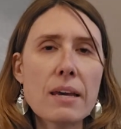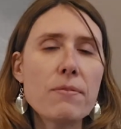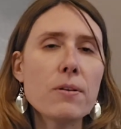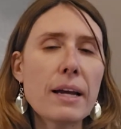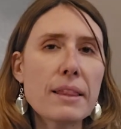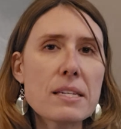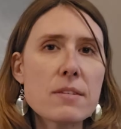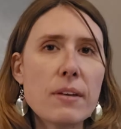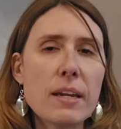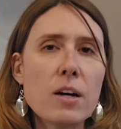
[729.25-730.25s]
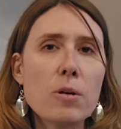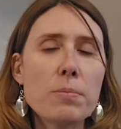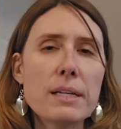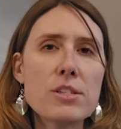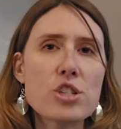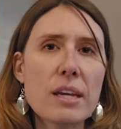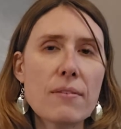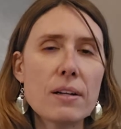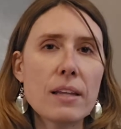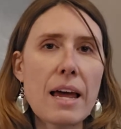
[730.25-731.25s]
If you like this video, please give
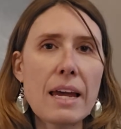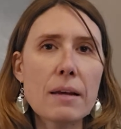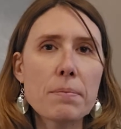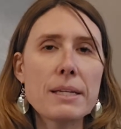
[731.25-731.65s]
it a like.